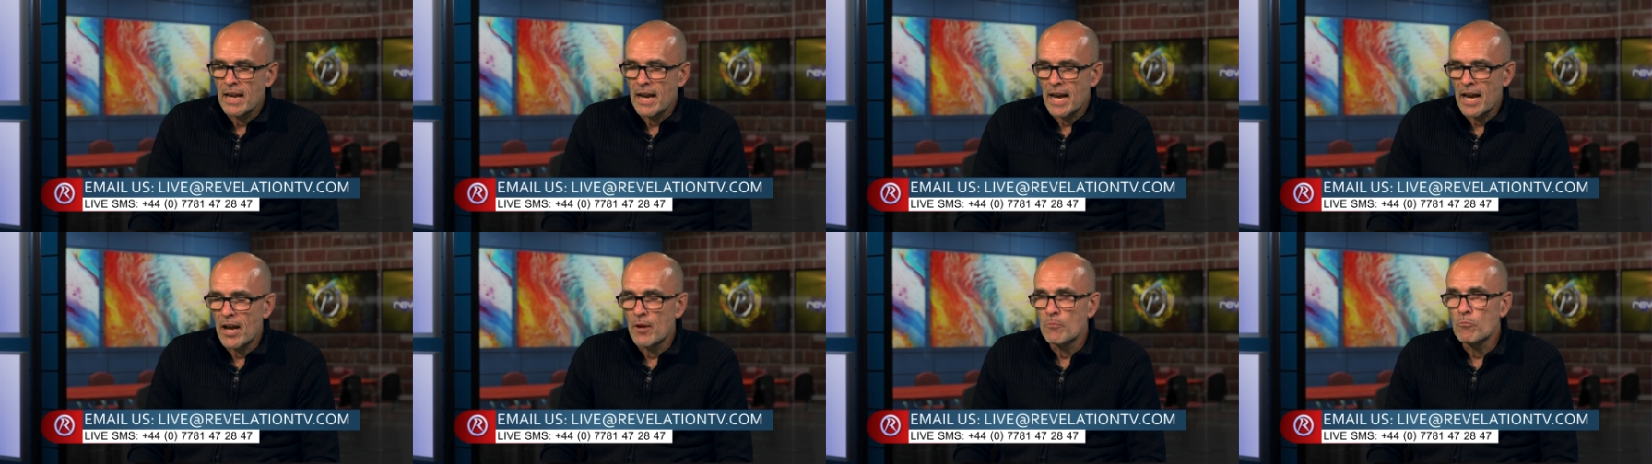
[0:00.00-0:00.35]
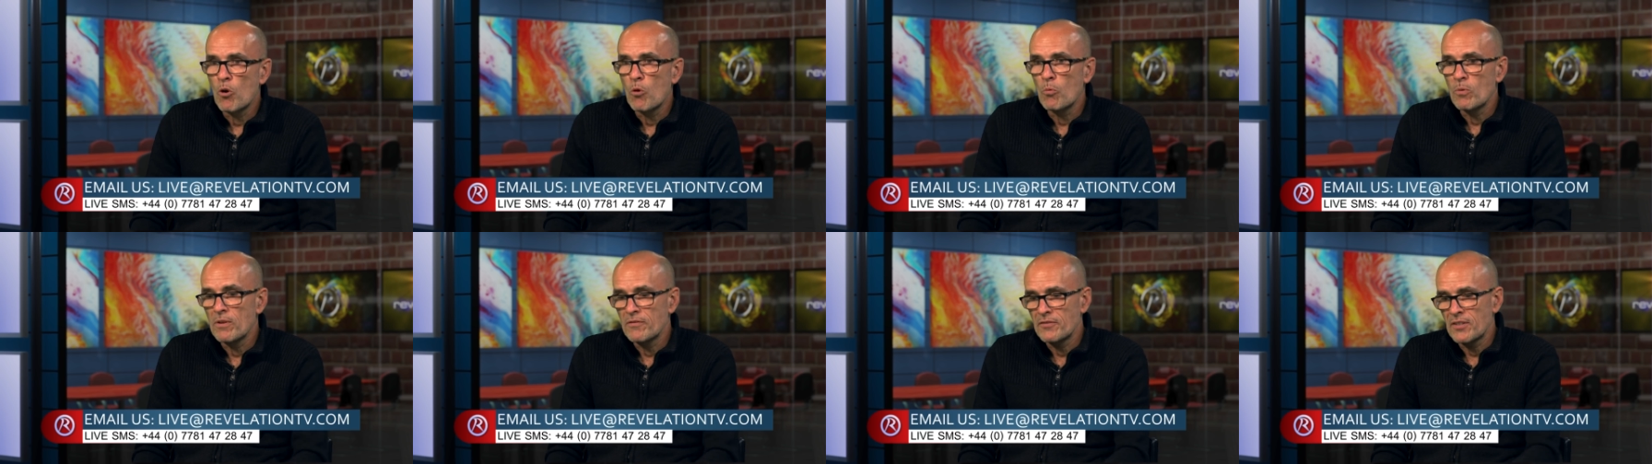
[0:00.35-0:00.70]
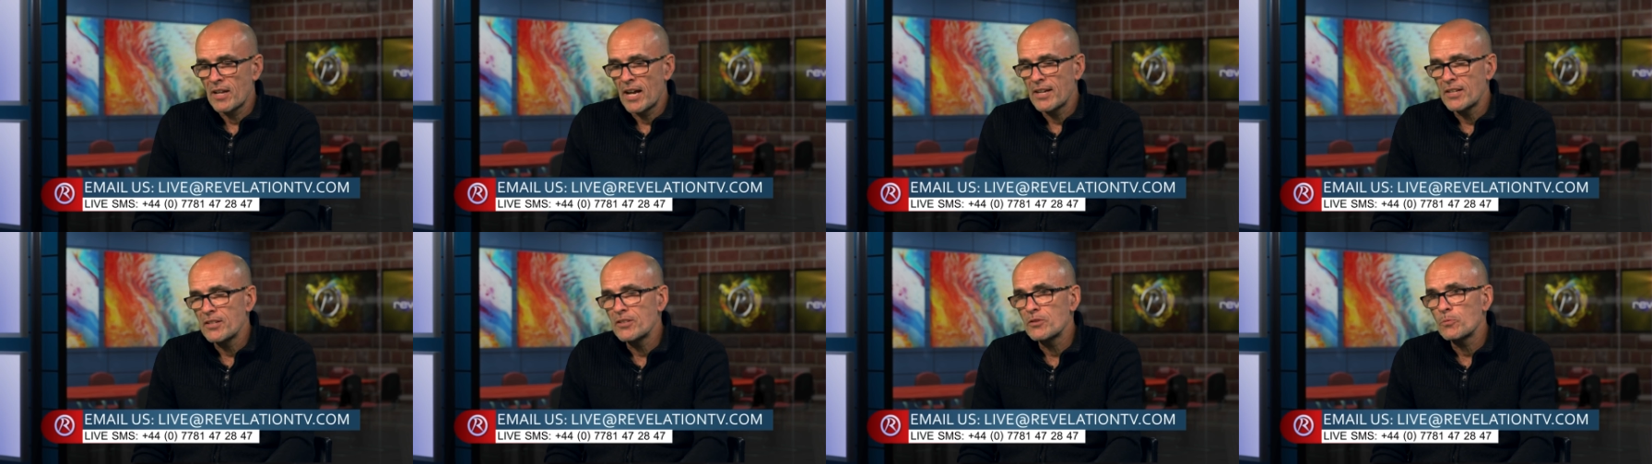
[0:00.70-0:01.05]
And what we've
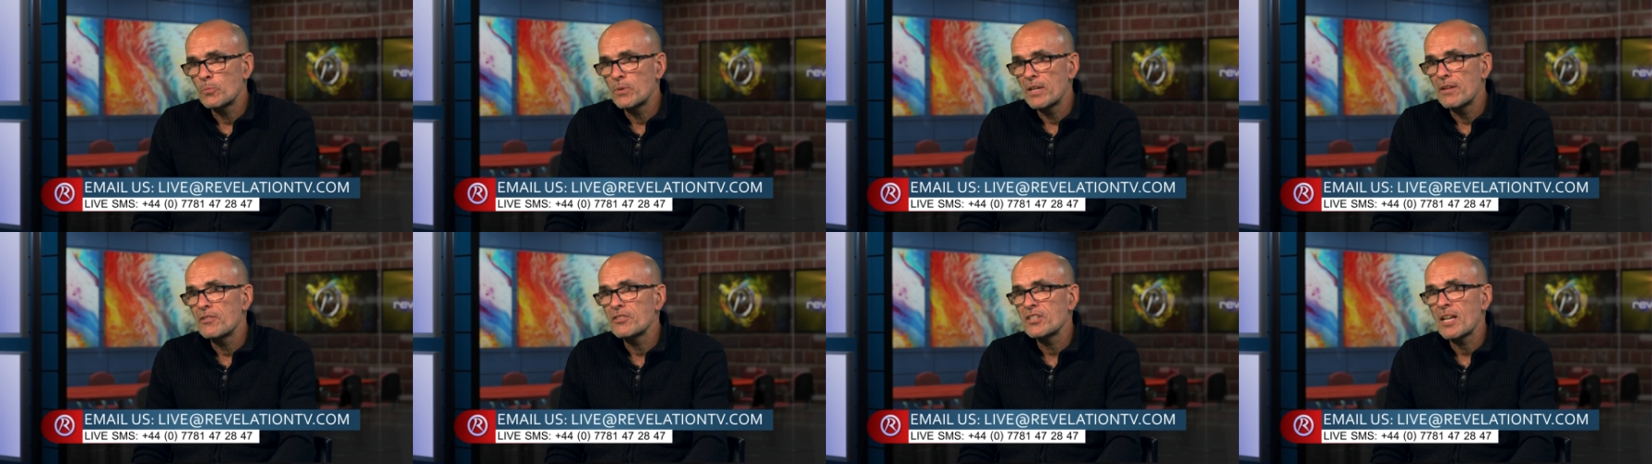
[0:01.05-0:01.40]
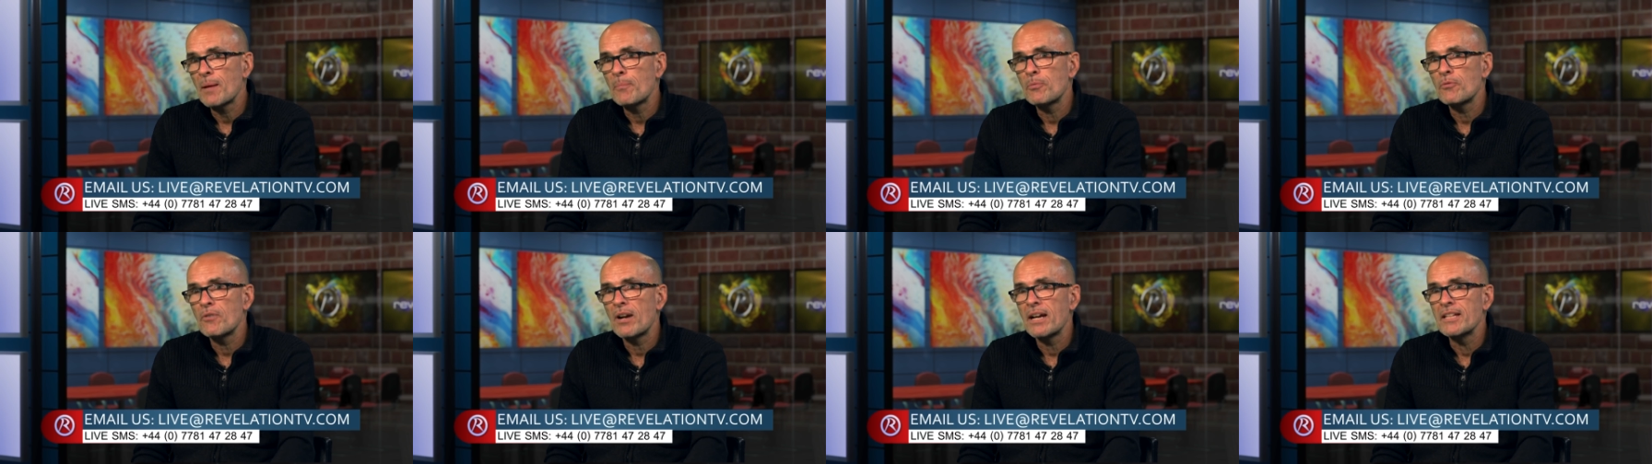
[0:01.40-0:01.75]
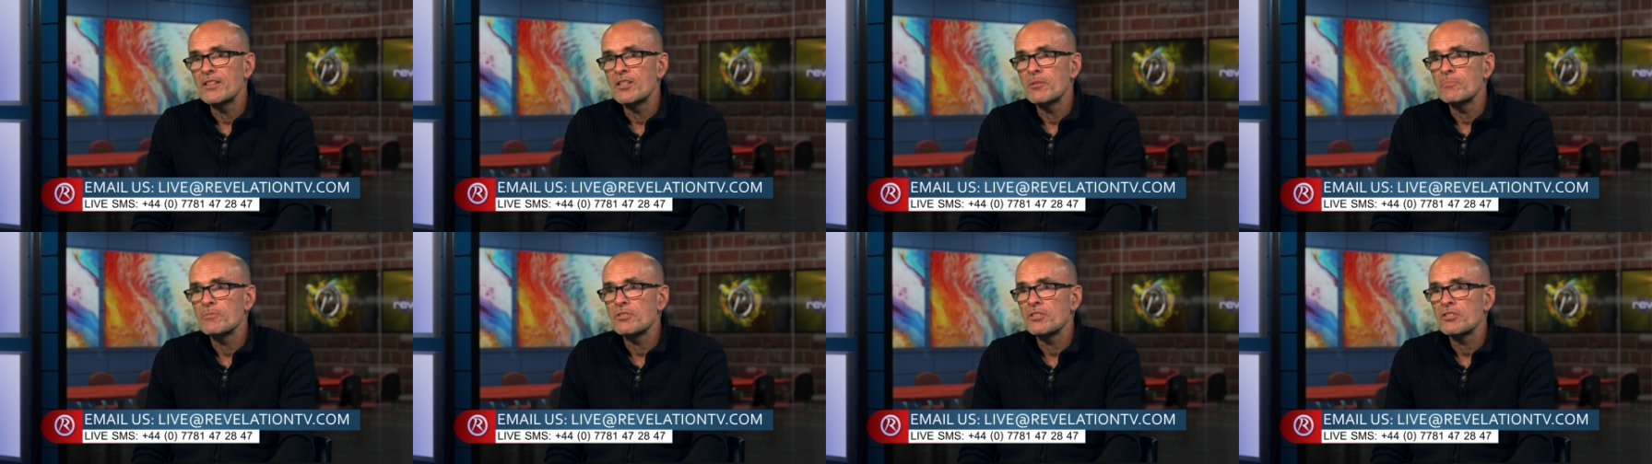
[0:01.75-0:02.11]
done is we have separated
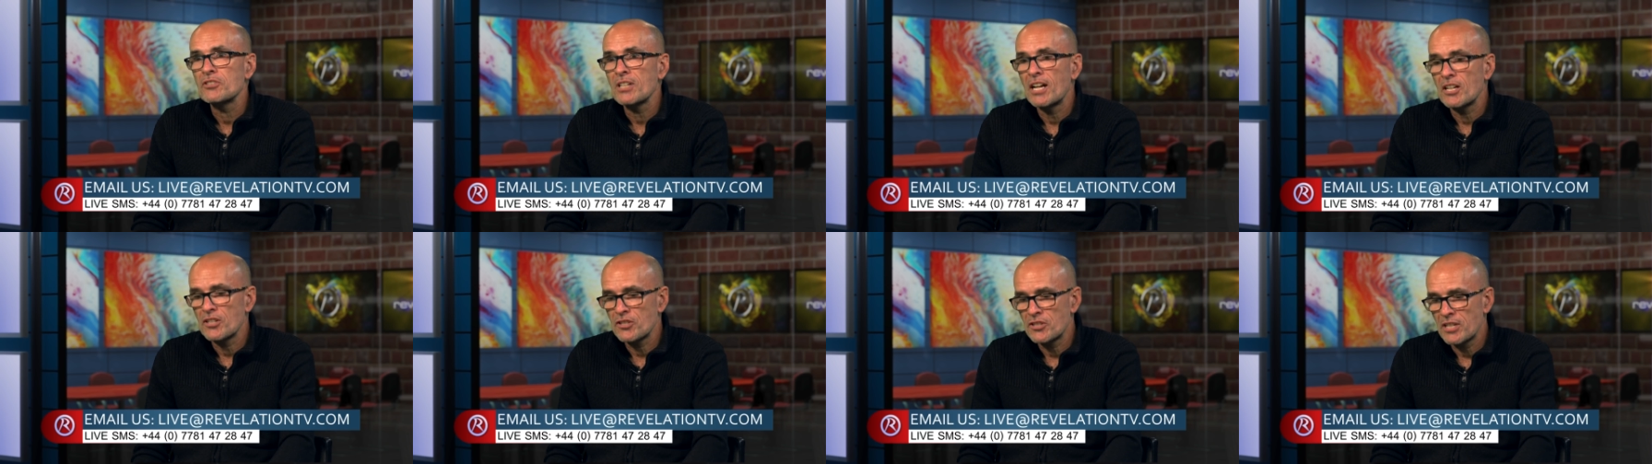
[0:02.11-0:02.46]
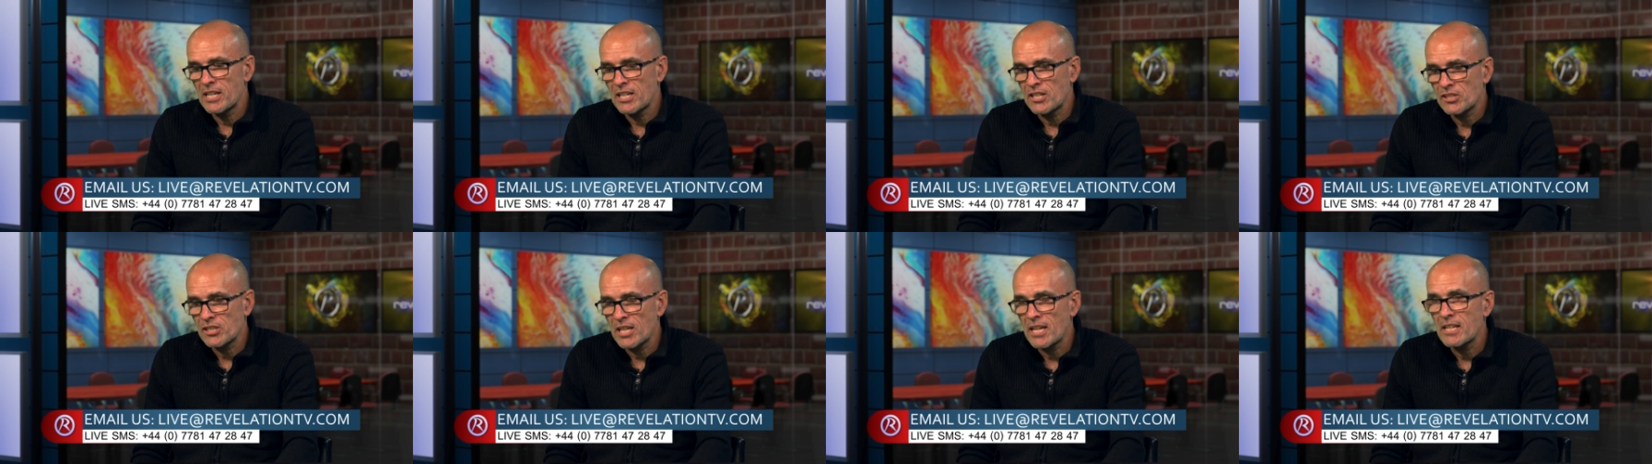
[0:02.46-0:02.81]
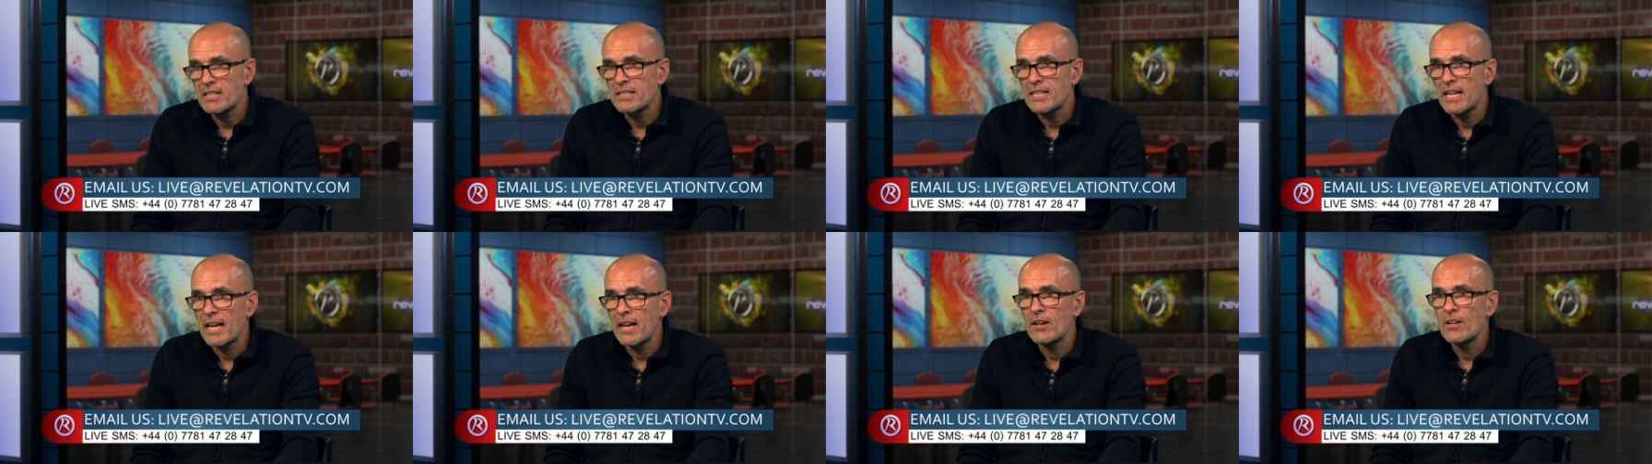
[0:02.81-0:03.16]
them to such an
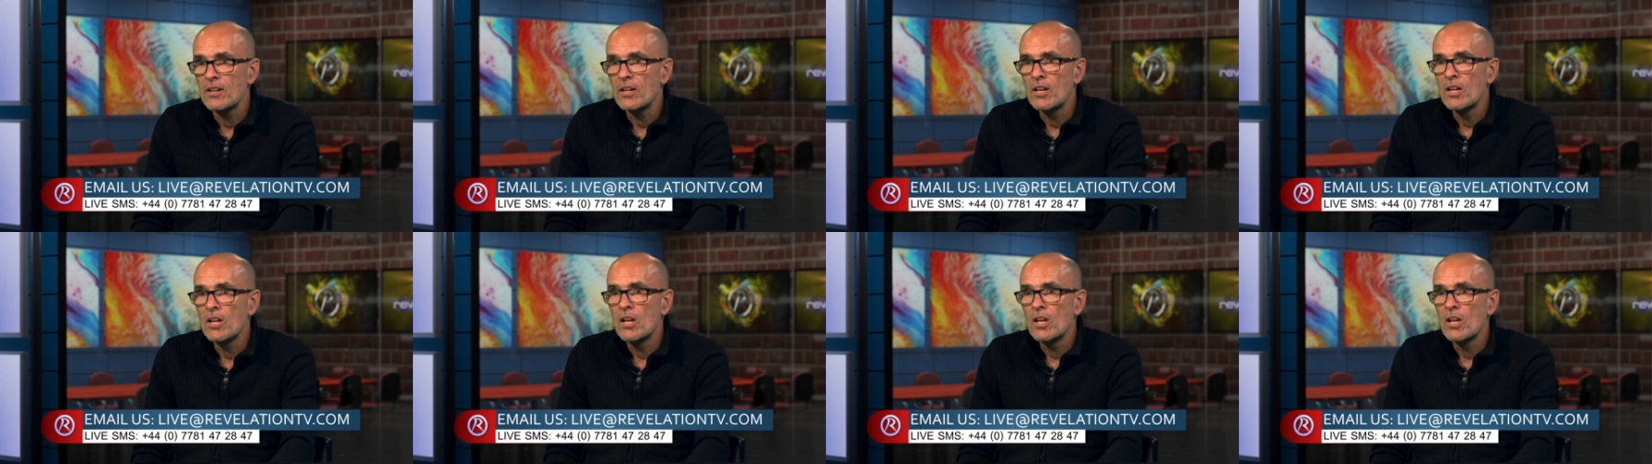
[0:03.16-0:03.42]
extent now